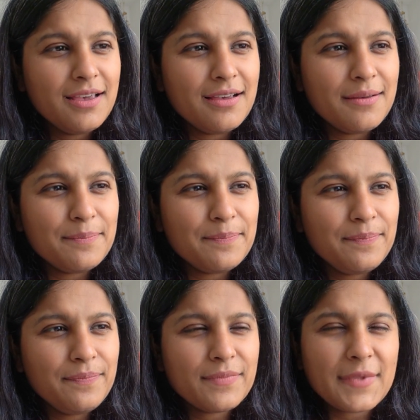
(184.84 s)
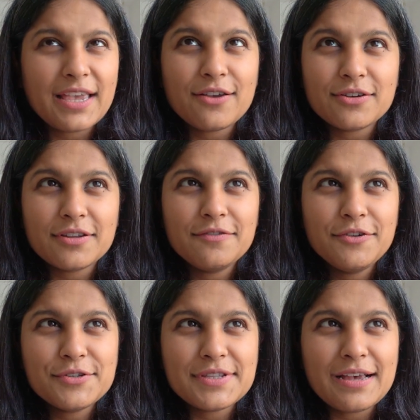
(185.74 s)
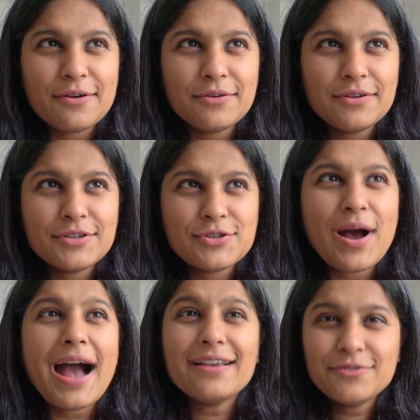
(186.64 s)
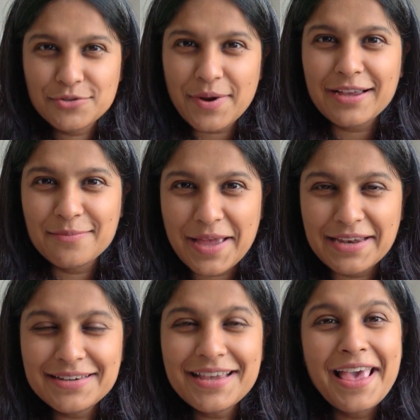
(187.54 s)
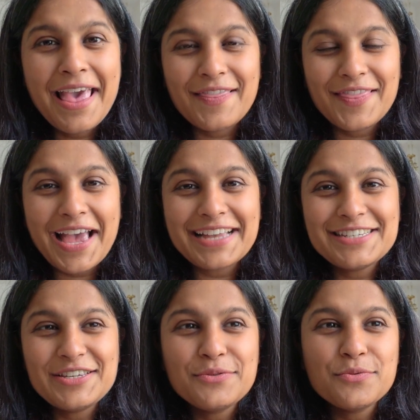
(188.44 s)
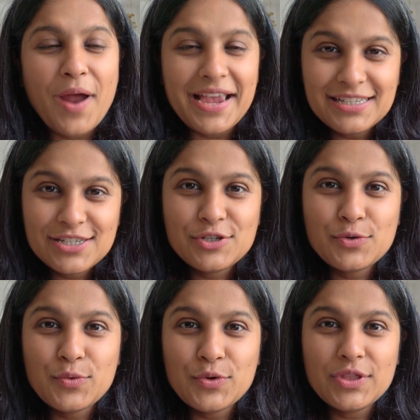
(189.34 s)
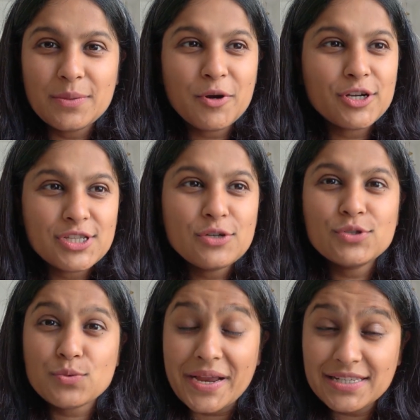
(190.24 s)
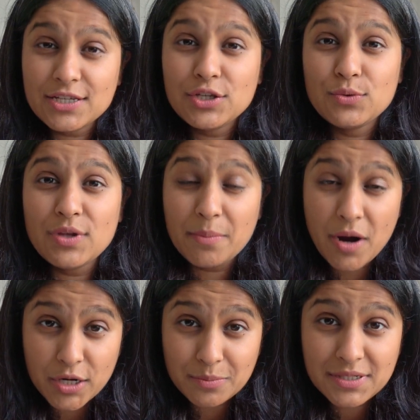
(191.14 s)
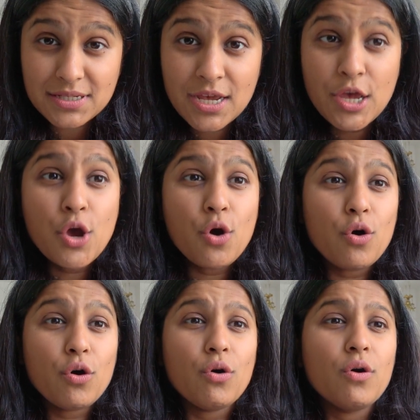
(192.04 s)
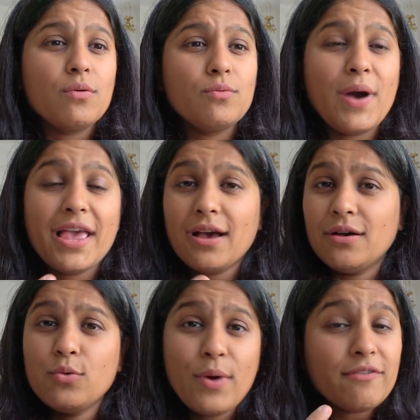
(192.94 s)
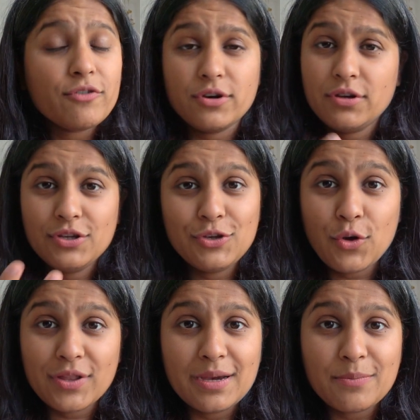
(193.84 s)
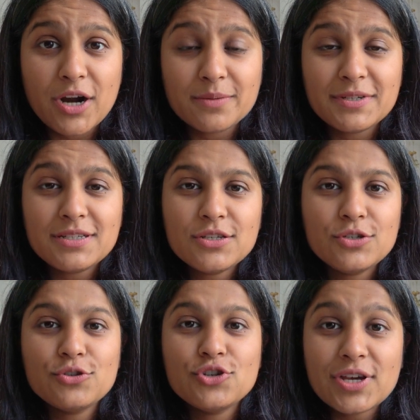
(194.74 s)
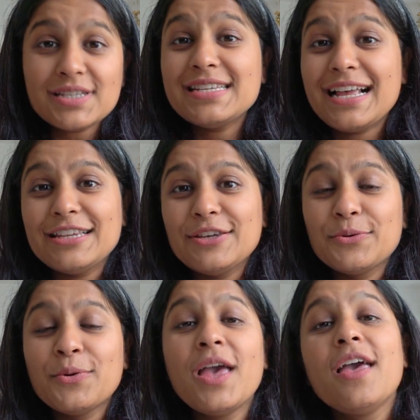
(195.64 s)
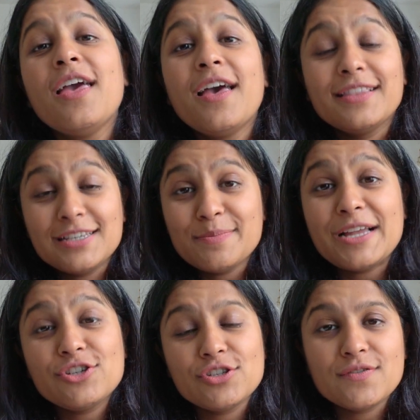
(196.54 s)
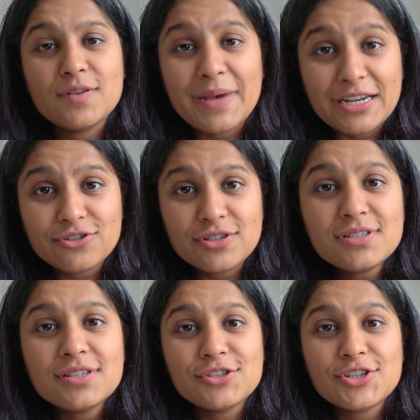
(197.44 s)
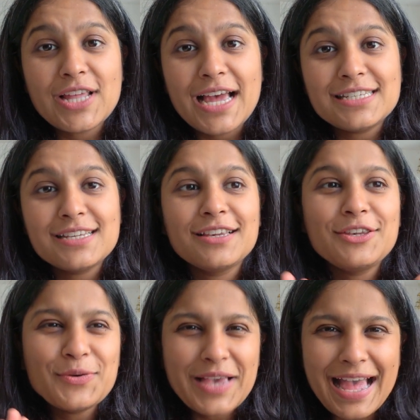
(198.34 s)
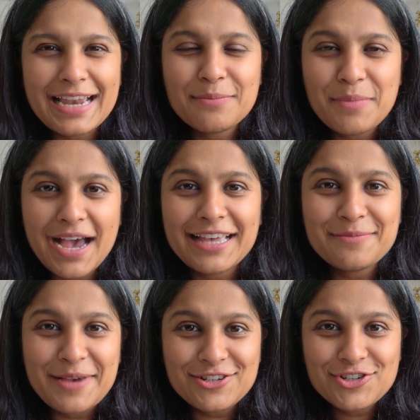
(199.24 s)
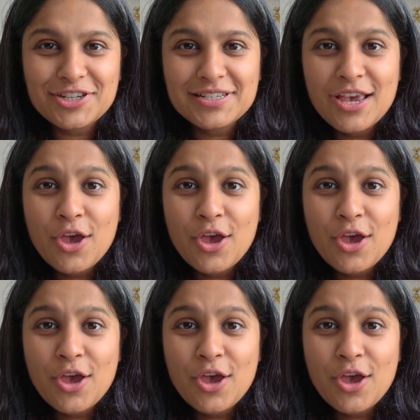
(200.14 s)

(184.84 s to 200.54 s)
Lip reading: I got confused now. So I would recommend that you write to the person who's renting you the apartment, or via whoever you got the apartment, to just tell you the dimensions of the mattress so that you can buy the bed sheet